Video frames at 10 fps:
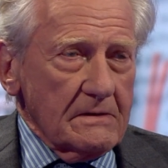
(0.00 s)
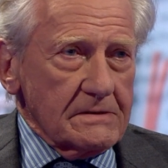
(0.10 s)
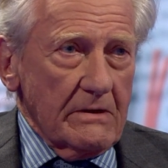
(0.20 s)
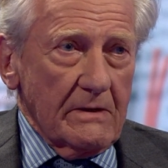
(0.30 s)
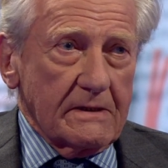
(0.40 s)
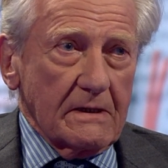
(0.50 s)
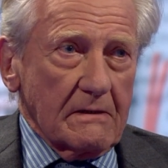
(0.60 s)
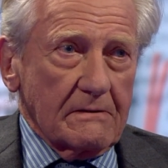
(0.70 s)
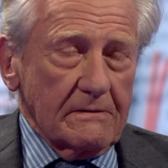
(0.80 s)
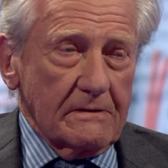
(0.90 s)
So I
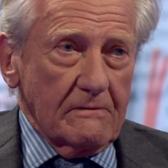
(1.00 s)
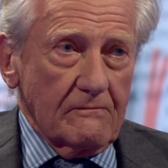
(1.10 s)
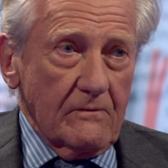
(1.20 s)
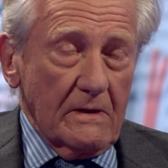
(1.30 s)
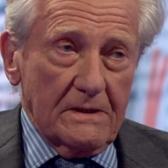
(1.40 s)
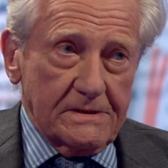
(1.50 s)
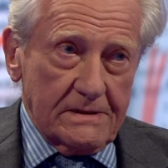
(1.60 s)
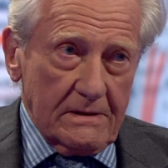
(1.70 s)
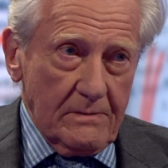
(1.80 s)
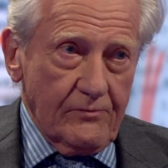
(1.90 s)
think that the
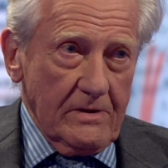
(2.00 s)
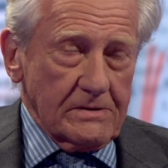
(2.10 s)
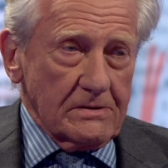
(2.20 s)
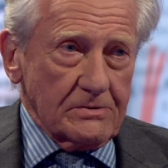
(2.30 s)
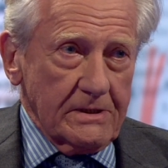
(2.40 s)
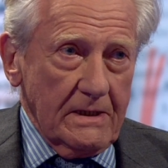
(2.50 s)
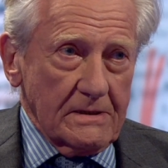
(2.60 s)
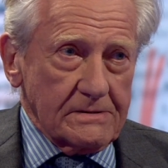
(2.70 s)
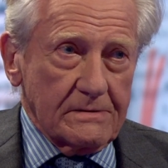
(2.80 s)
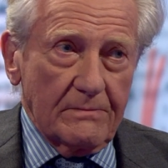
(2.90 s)
realistic appraisal she
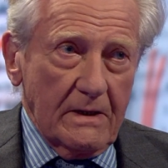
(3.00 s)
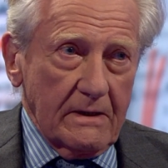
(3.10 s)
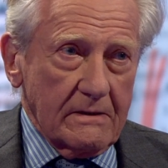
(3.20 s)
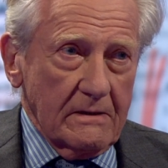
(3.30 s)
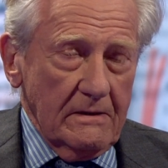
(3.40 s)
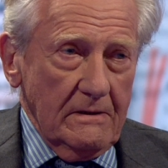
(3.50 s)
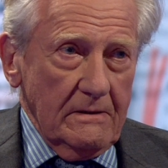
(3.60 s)
has to make